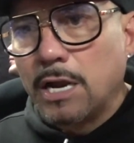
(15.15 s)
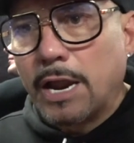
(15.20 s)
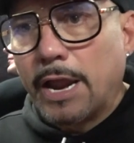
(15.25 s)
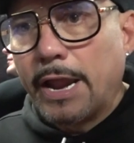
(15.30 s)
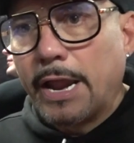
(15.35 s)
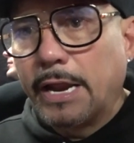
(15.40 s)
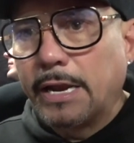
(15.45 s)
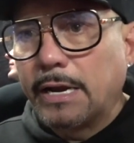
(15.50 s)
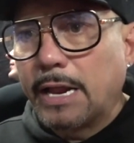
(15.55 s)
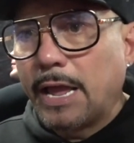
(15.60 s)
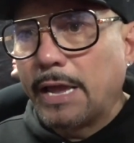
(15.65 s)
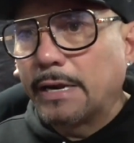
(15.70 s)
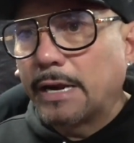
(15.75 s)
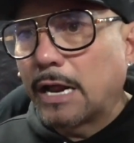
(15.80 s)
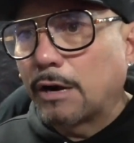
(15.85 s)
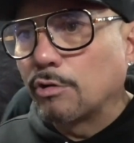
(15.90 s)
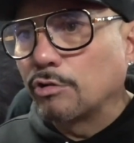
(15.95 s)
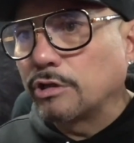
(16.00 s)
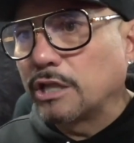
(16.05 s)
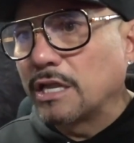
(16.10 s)
and I
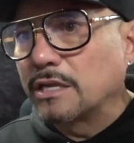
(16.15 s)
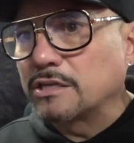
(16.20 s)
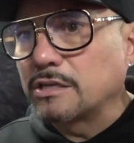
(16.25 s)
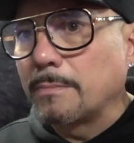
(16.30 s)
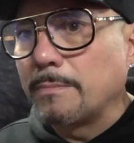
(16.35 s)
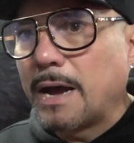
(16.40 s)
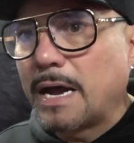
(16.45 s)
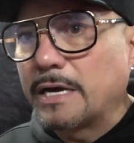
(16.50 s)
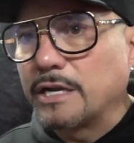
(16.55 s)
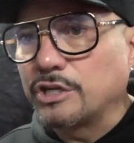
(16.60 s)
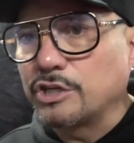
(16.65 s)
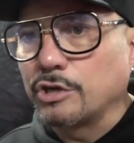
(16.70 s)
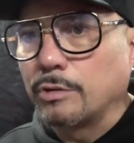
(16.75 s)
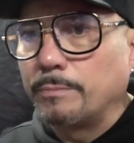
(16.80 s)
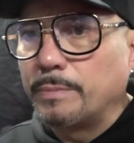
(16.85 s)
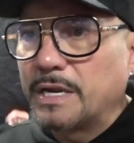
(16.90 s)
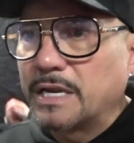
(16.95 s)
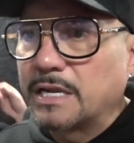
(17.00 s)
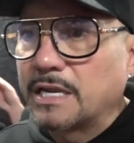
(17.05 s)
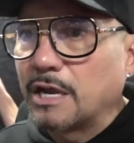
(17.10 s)
don't think somebody should
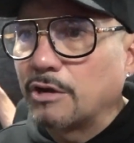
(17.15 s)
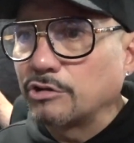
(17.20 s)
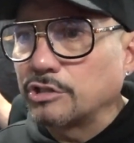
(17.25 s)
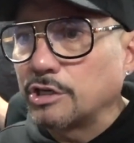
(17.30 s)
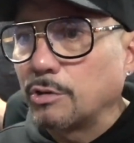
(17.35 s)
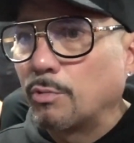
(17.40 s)
be guilty